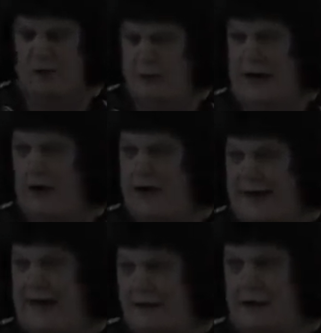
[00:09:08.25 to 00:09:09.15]
down, I
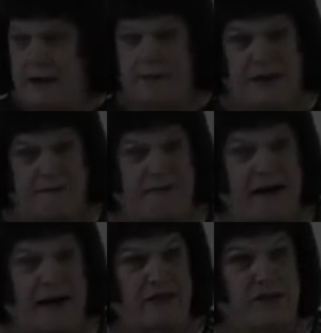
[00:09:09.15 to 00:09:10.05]
can't type that
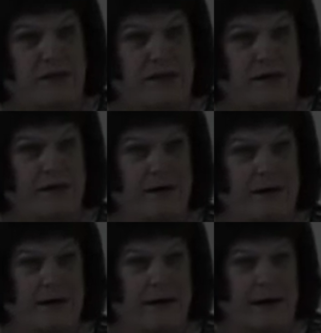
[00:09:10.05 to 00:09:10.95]
fast.
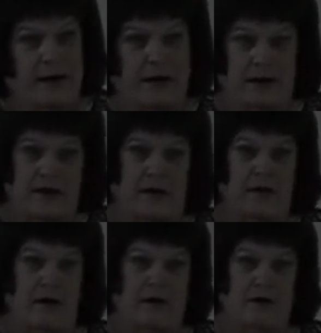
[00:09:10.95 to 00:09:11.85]
And I got
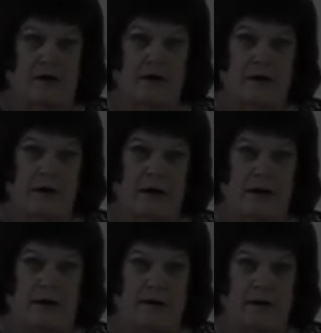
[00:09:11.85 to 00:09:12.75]
another lecture,
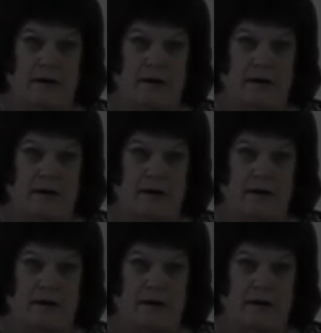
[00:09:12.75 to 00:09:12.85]
and